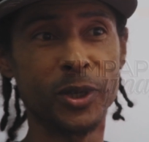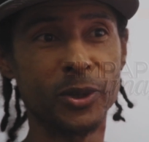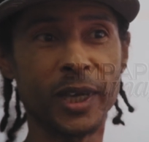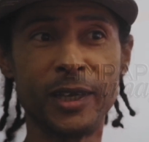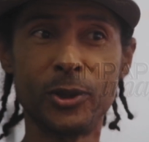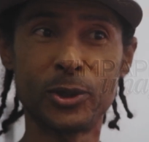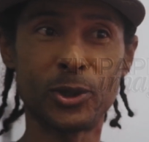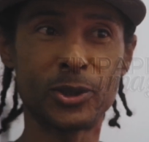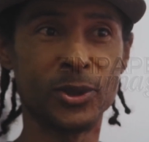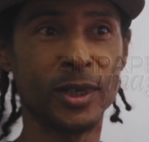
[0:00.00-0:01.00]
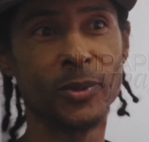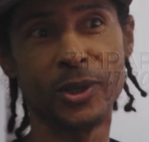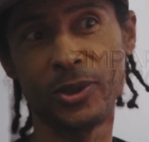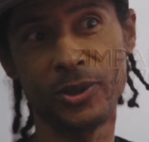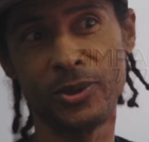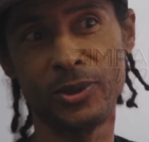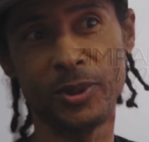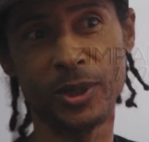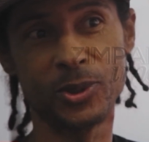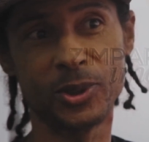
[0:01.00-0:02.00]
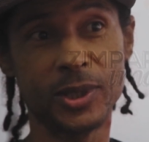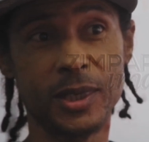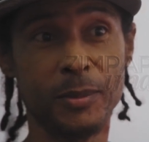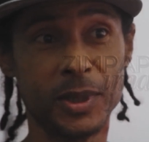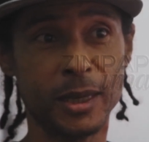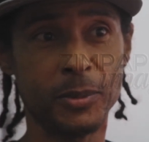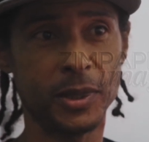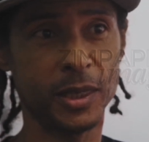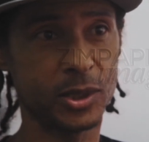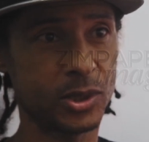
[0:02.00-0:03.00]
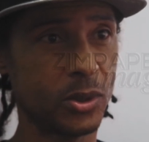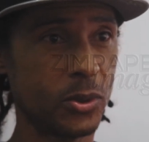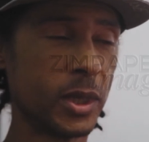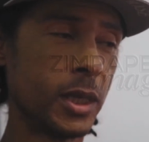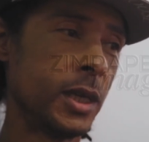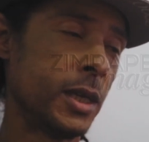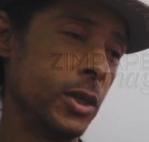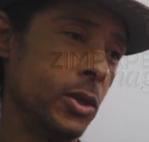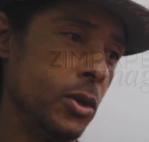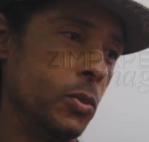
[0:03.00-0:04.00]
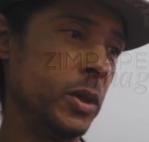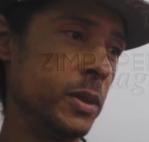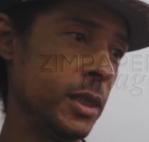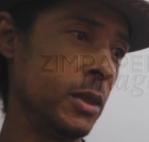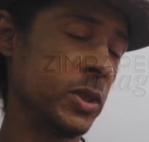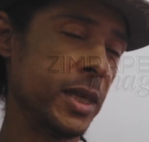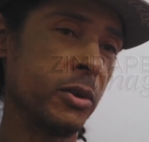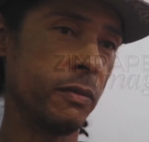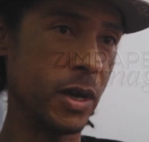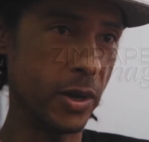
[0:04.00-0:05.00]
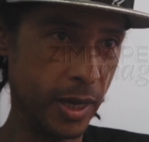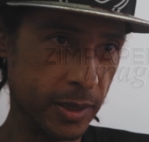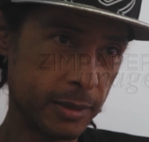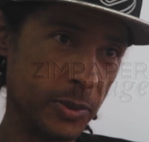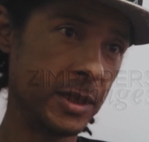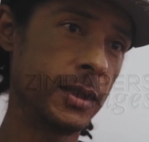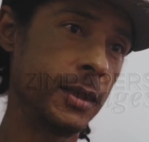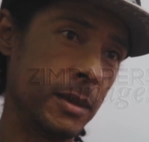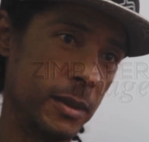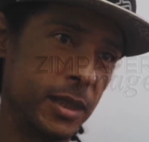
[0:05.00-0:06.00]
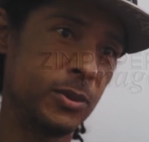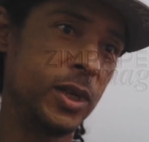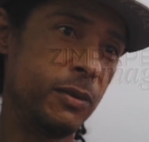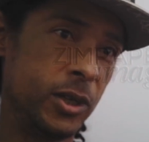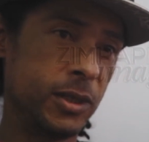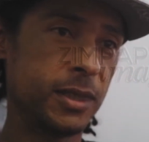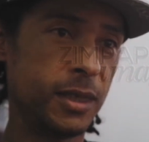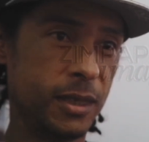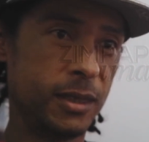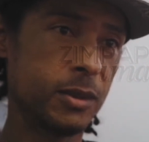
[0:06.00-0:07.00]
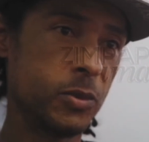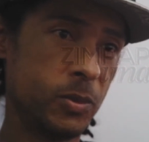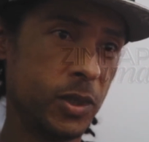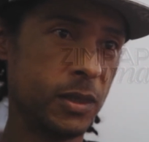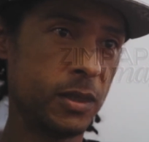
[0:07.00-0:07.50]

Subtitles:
the middle, hey, no, talk to him, or no, you better talk to him, type of thing. So, you know, it was out of our hands, basically. That's what I've got to say at this moment.